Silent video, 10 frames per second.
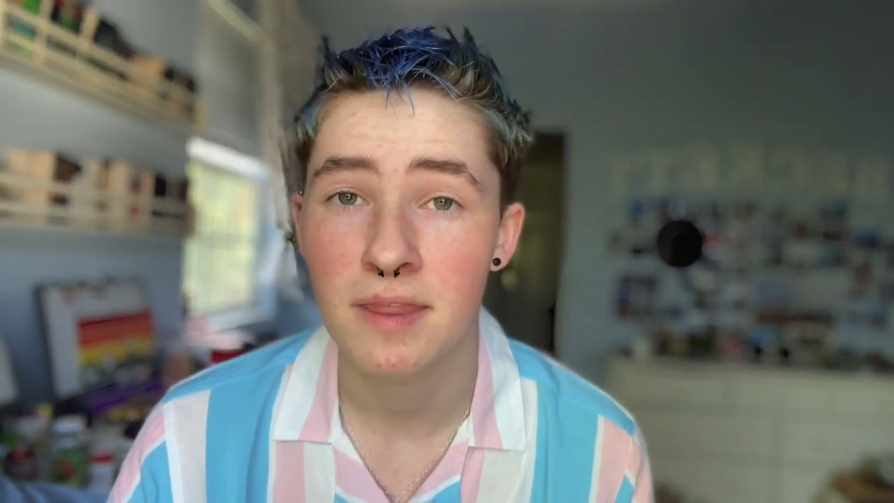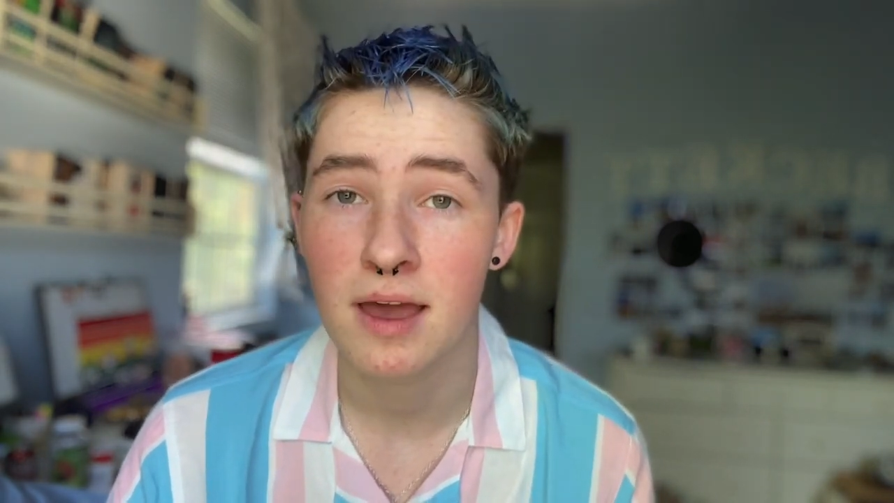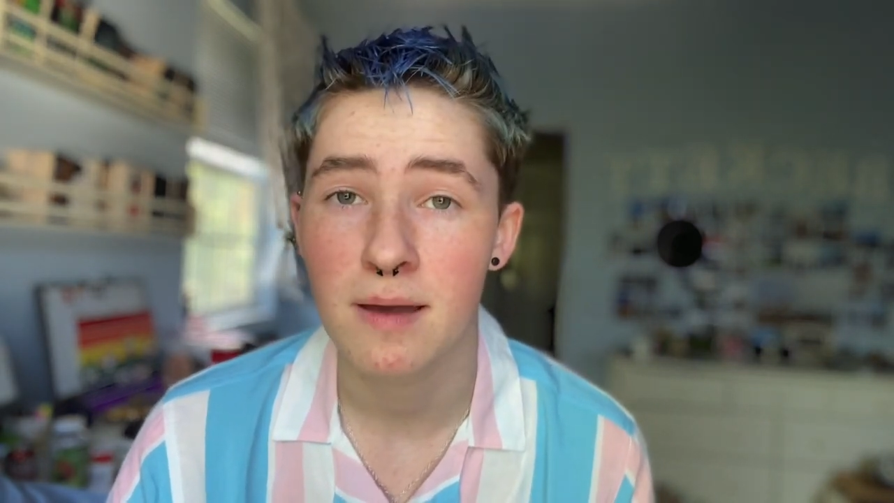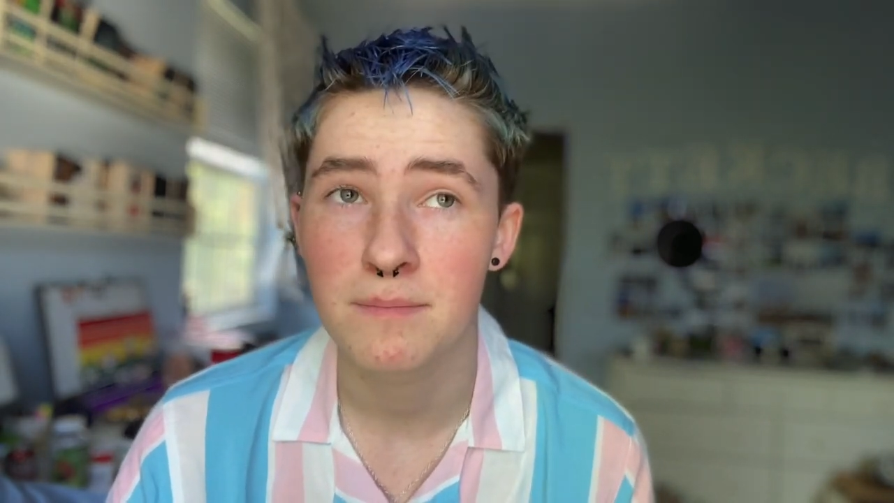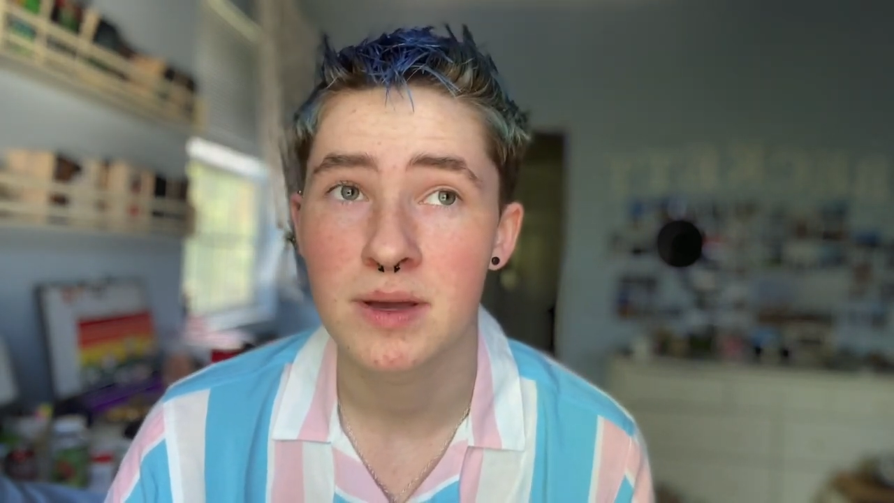
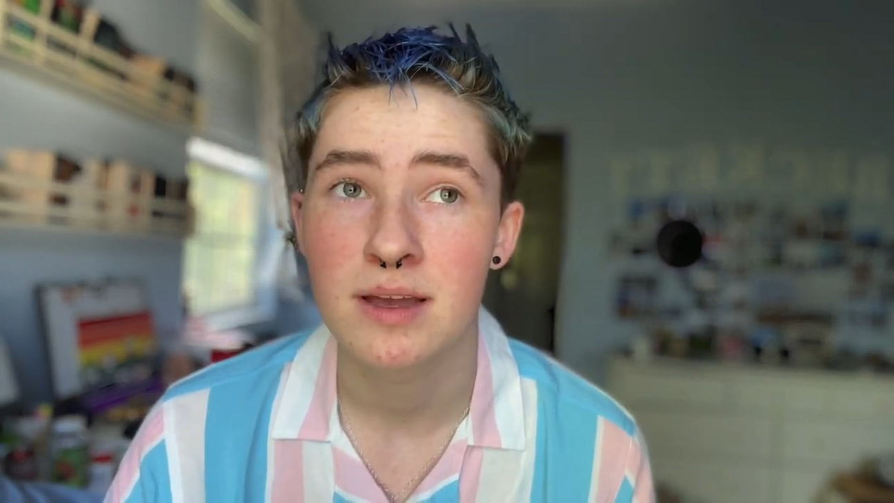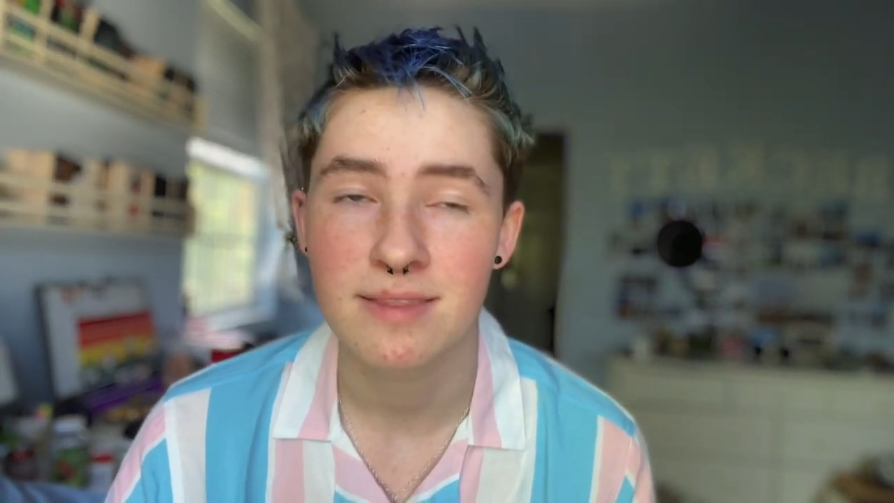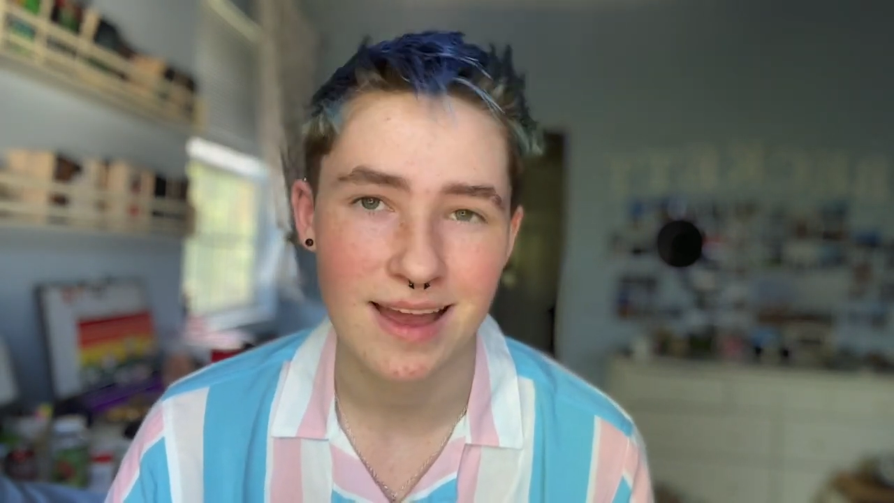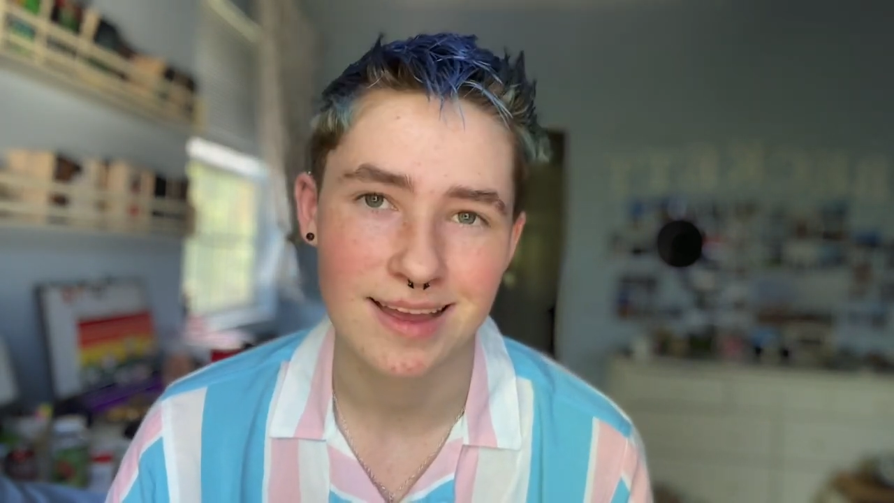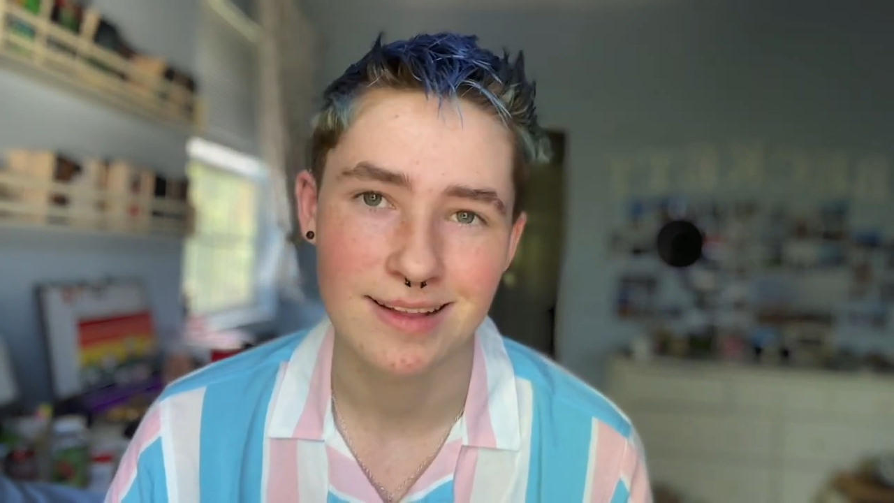them,
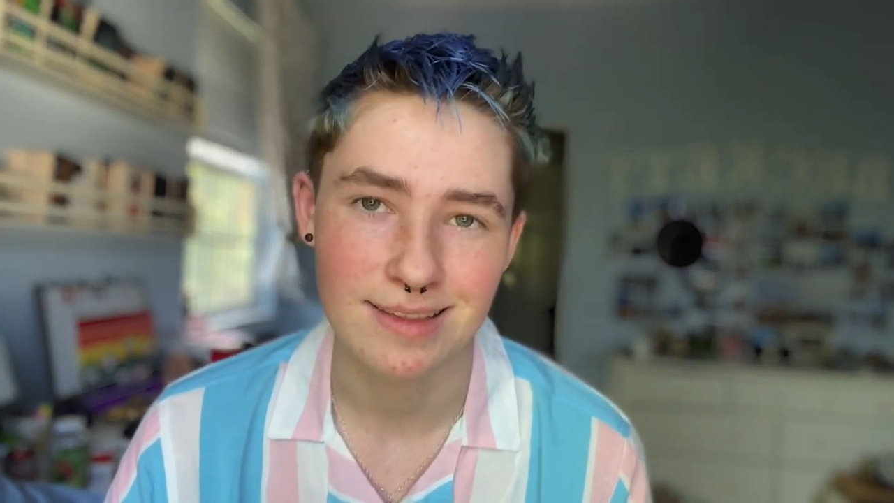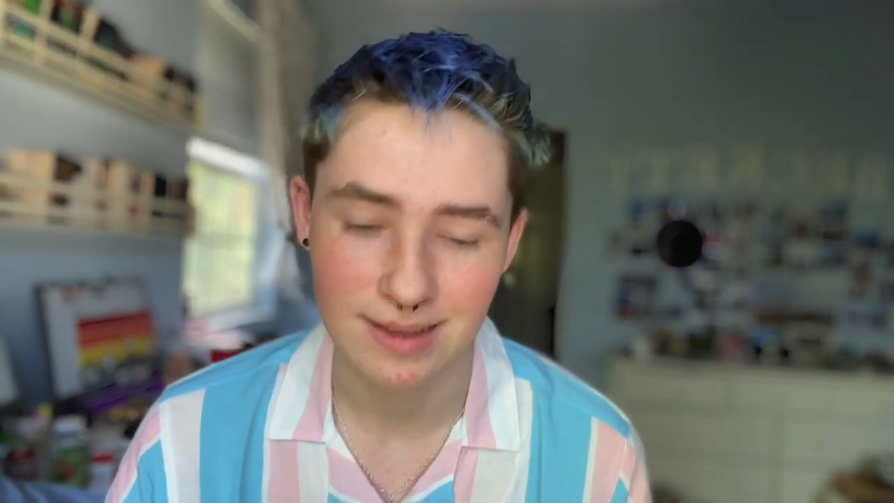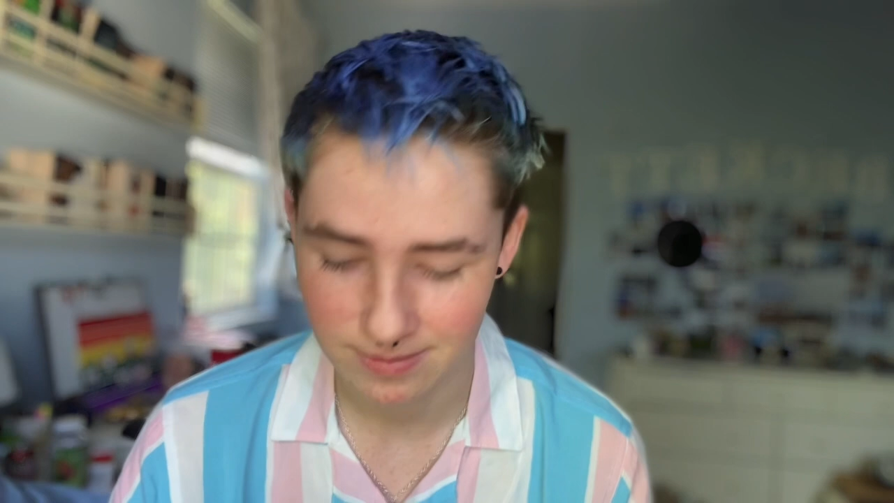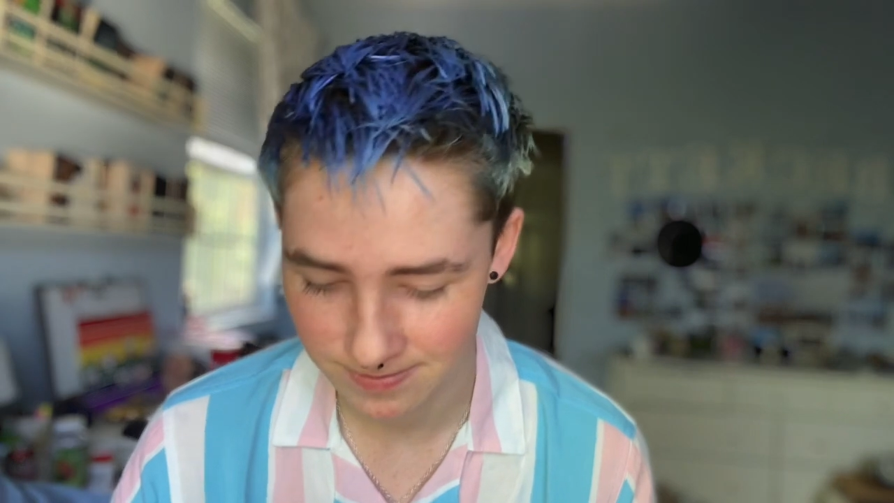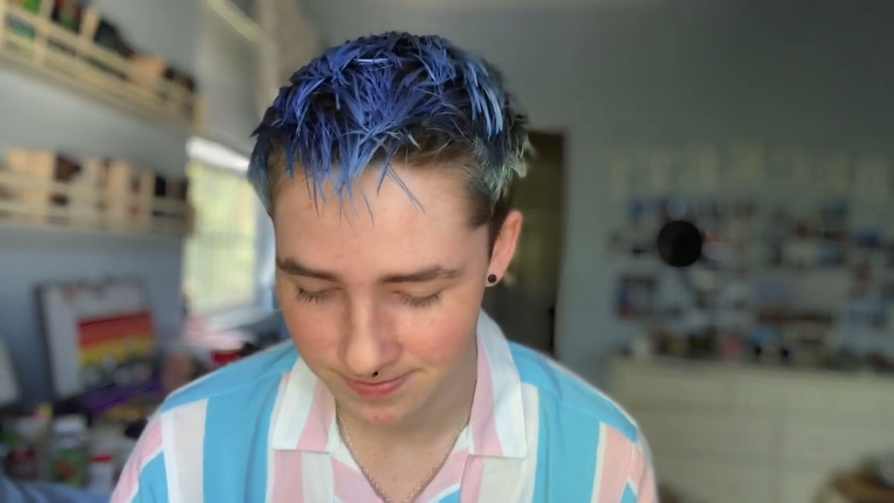that kind of thing.